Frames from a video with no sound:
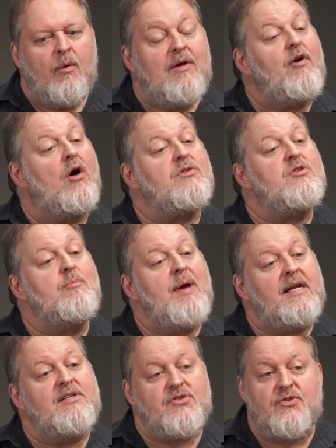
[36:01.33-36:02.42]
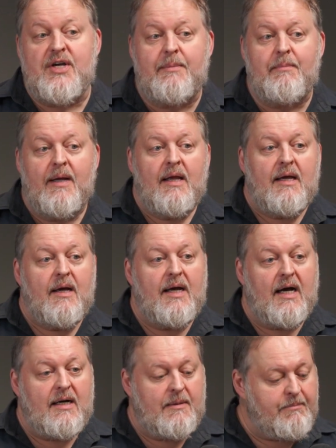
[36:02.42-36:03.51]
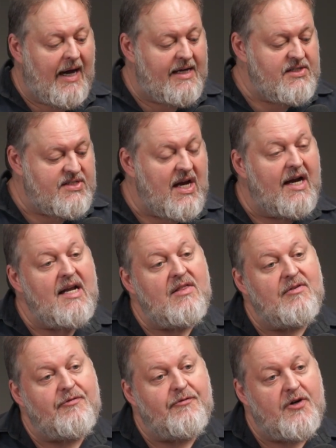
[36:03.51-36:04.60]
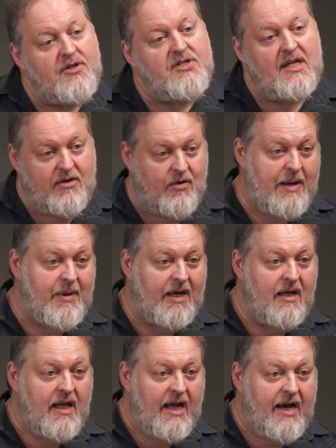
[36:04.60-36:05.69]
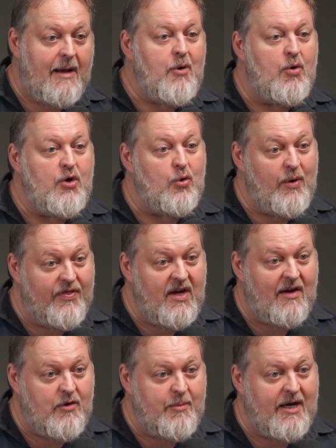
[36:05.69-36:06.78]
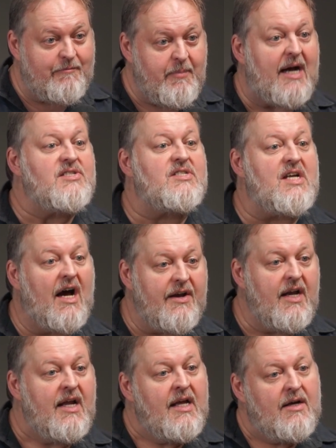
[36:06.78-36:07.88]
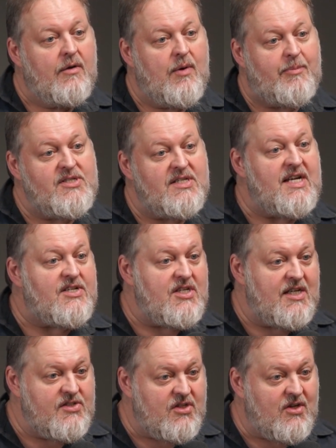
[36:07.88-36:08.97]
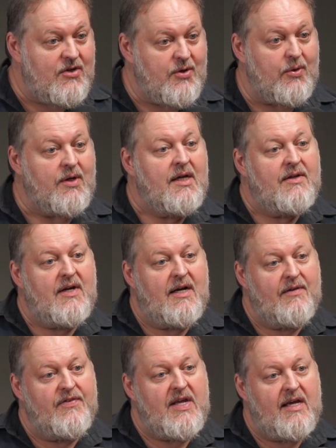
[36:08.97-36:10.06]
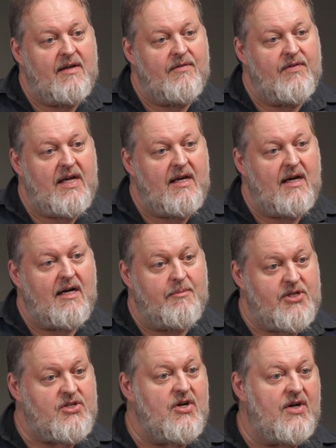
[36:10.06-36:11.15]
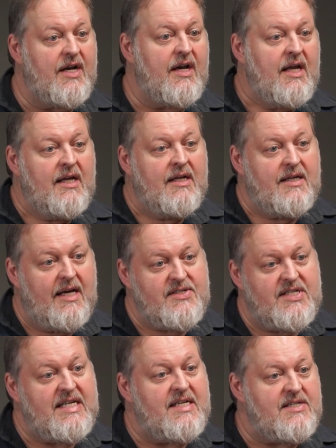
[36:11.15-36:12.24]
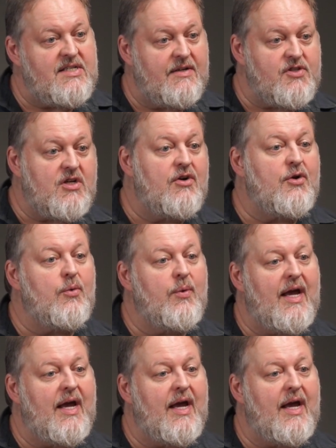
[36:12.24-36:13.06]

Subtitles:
We've also made history by signing the first agreement, an MOU with the government of Pakistan representation in Skurdu, the commissioner and AC and DC of Skurdu.